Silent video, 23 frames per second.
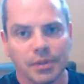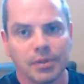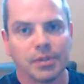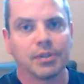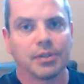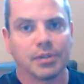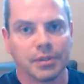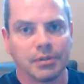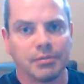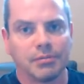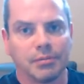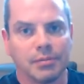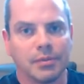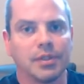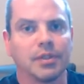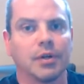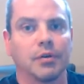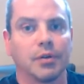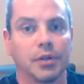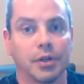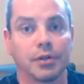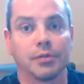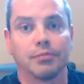your
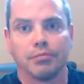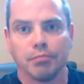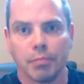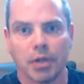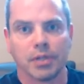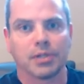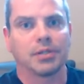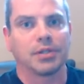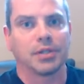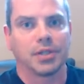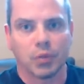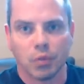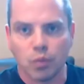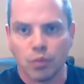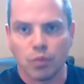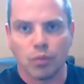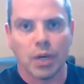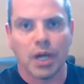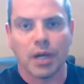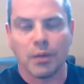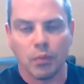you know your muscles and,